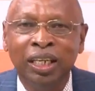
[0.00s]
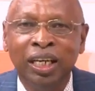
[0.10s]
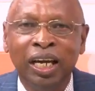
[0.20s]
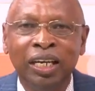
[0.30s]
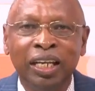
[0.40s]

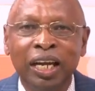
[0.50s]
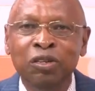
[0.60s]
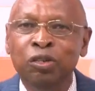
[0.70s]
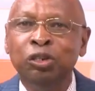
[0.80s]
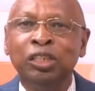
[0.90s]
and then
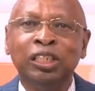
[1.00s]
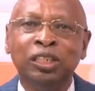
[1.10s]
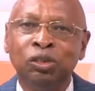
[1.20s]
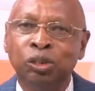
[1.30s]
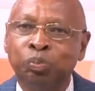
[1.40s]

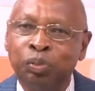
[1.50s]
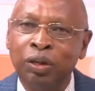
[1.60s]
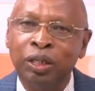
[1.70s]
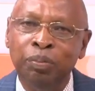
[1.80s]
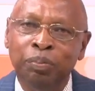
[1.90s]
uses those
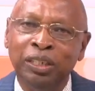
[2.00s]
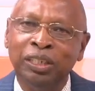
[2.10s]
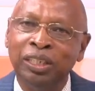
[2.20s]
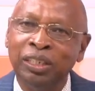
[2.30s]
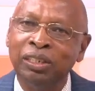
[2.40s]
protein
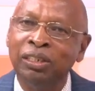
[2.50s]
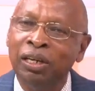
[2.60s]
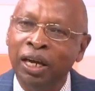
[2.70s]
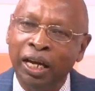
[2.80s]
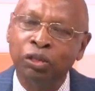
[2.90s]
pieces
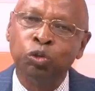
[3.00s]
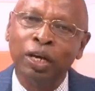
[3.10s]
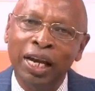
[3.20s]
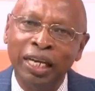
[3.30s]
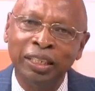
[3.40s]
as
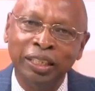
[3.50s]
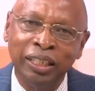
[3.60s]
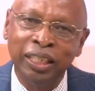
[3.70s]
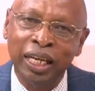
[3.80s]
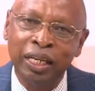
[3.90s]
well as the
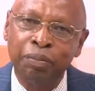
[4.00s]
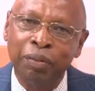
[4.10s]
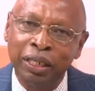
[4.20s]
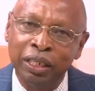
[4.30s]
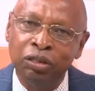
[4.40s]
genetic
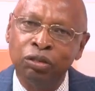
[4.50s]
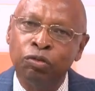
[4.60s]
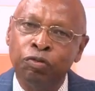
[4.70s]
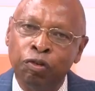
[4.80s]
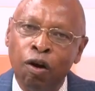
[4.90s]
material
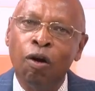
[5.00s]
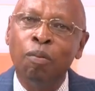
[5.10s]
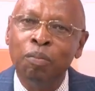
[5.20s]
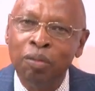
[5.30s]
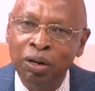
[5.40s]
to
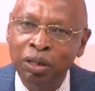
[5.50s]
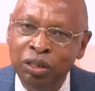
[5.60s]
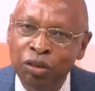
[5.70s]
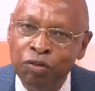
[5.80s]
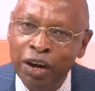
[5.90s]
form
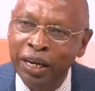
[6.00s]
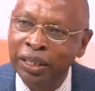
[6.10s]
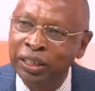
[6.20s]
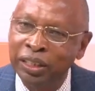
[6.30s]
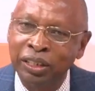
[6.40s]
new
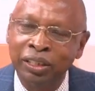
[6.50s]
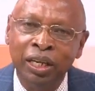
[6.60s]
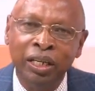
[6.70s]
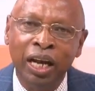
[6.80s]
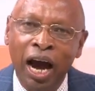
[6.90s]
viruses.
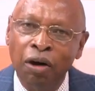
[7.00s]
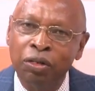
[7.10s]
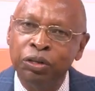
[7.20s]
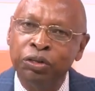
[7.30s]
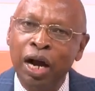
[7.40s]
Now,
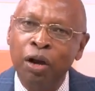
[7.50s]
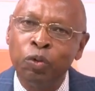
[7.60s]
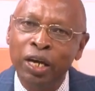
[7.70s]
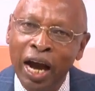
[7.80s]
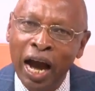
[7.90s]
the drug
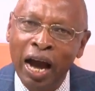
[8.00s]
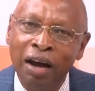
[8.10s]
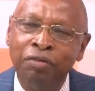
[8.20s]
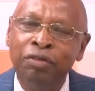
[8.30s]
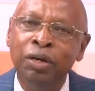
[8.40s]
we
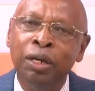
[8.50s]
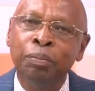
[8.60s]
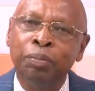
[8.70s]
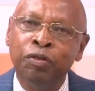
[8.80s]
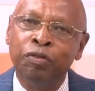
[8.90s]
have
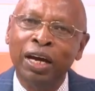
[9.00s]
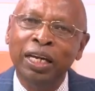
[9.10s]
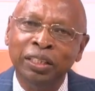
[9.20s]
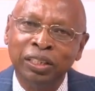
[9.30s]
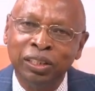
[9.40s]

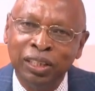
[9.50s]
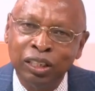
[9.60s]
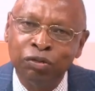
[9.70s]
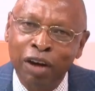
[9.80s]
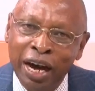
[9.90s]
prevents
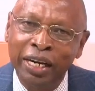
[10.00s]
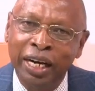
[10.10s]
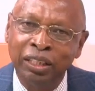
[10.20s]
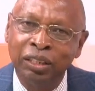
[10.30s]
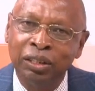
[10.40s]
this
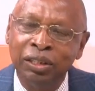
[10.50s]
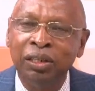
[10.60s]
virus